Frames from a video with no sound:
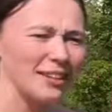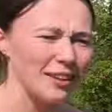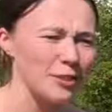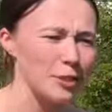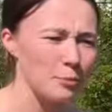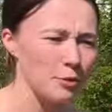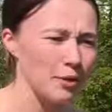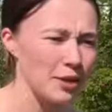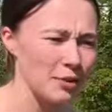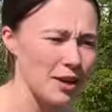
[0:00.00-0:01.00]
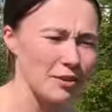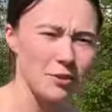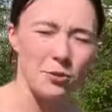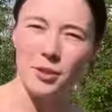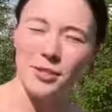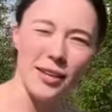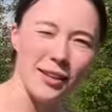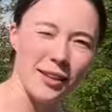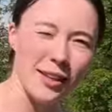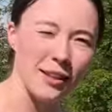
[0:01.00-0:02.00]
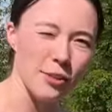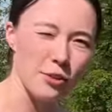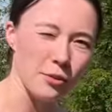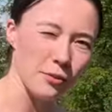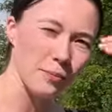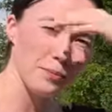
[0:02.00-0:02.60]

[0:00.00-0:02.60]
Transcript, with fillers: Dutch, it's between your ears, or you say that in English too.